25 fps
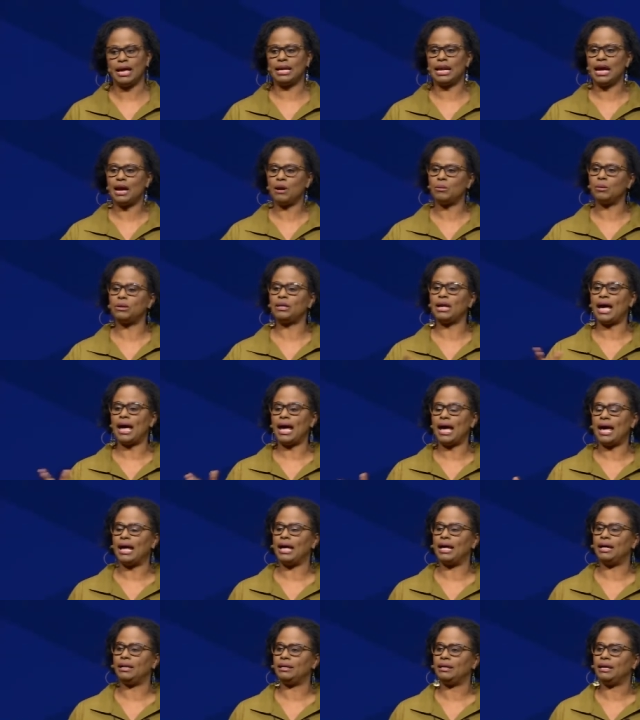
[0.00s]
And I would
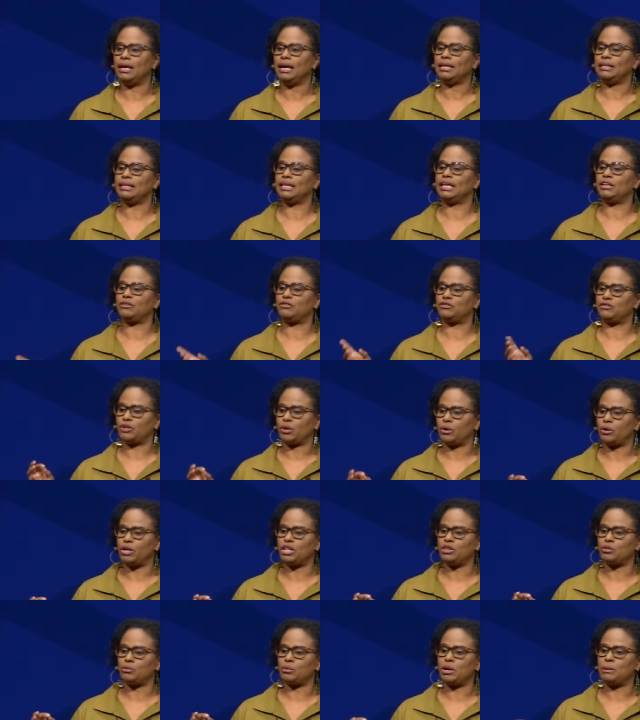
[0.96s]
add that if
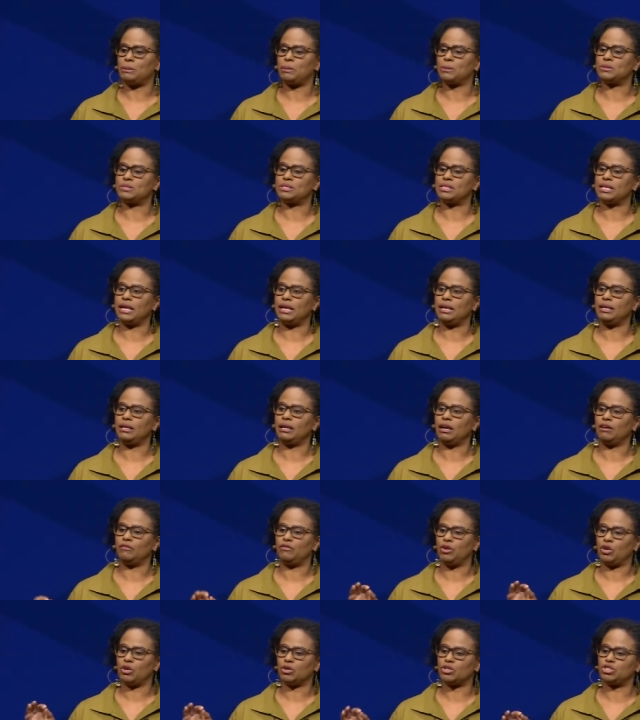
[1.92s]
33%
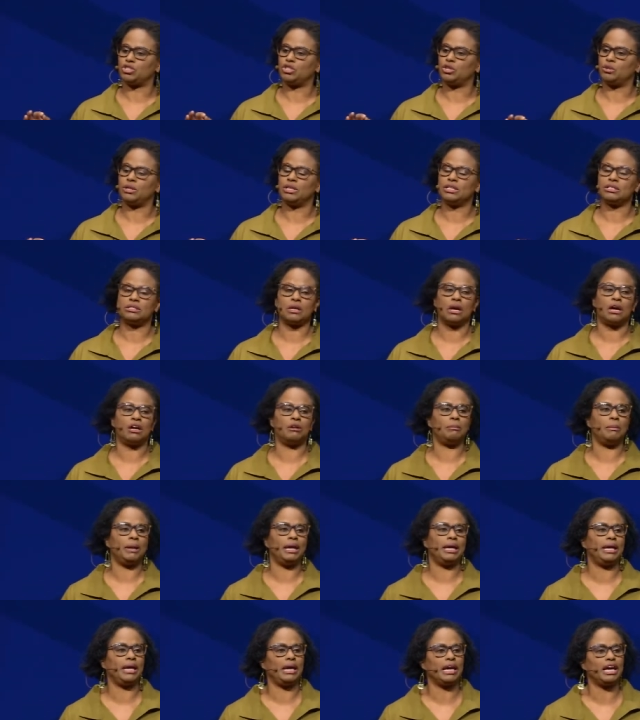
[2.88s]
of your students
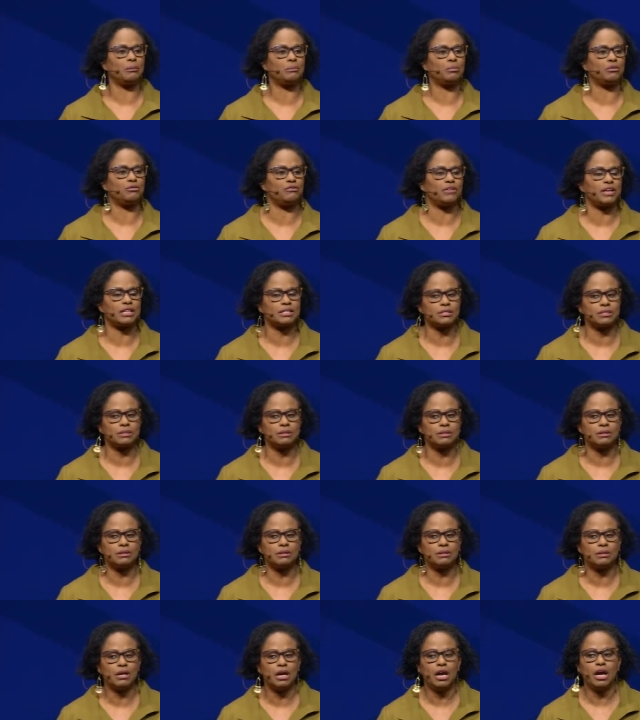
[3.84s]
aren't making it,
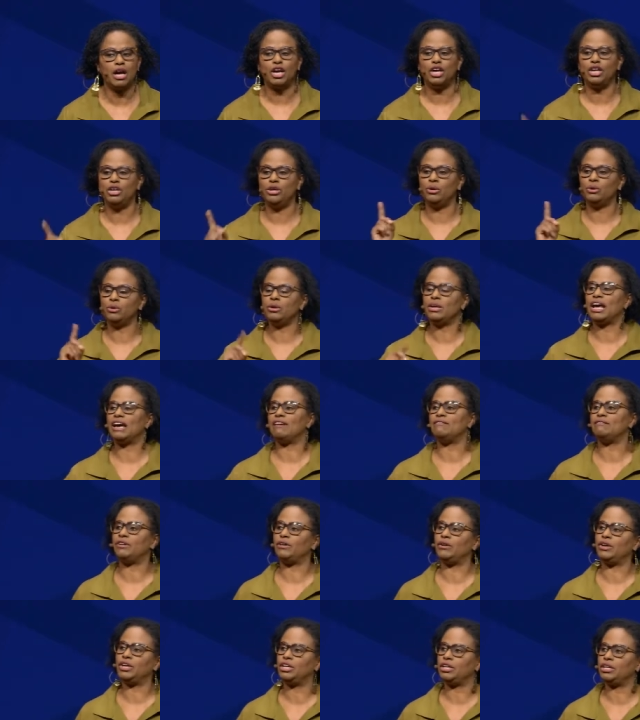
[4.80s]
Professor, you're
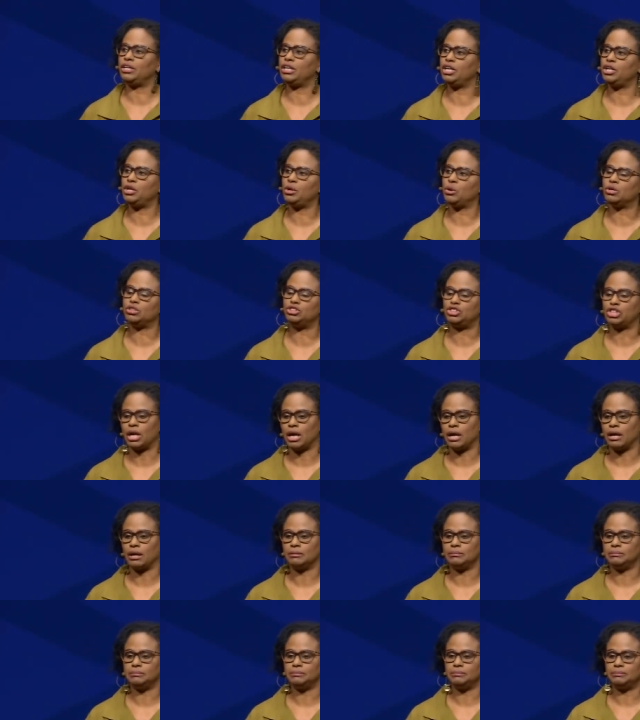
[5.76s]
not very good at your
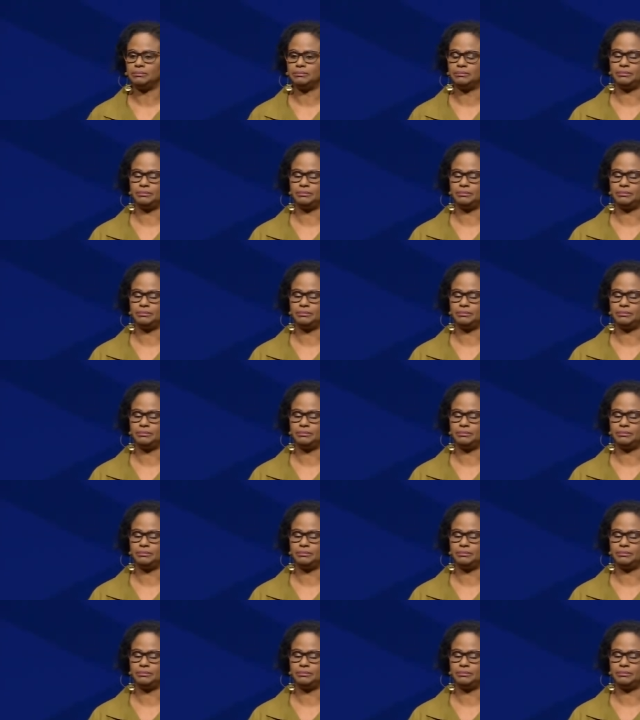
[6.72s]
job.